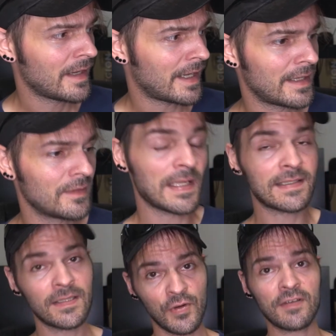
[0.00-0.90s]

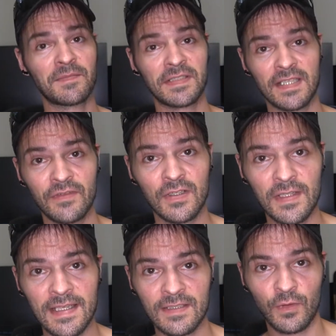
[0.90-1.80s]
Lexapro
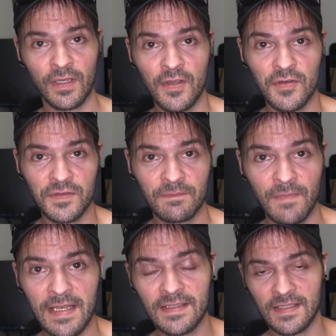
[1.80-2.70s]
specifically is one of those
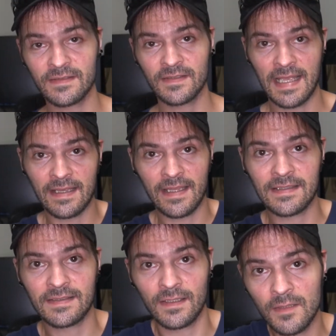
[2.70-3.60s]
medicines that
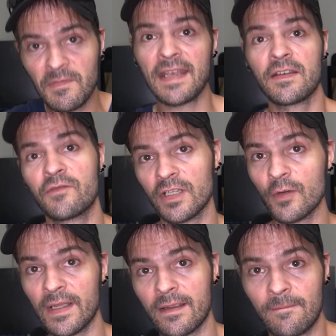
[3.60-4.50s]
gets eliminated really
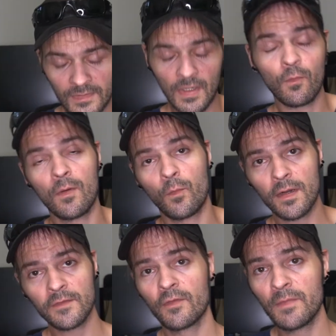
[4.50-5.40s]
quick. So what
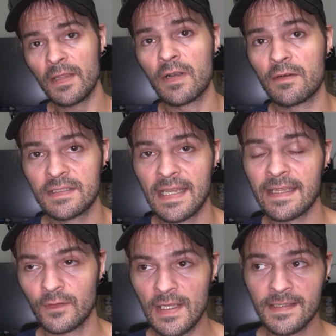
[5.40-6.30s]
worked for me when I was
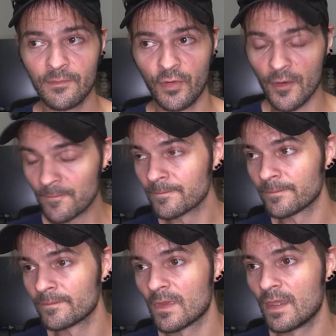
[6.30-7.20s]
taking Lexapro
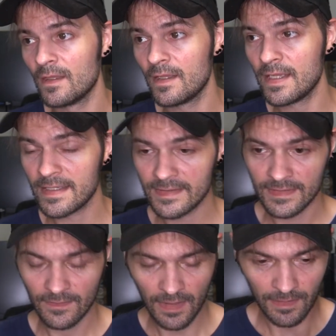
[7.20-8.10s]

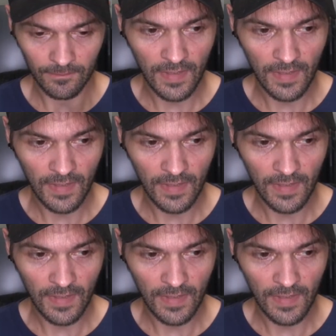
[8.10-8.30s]
is there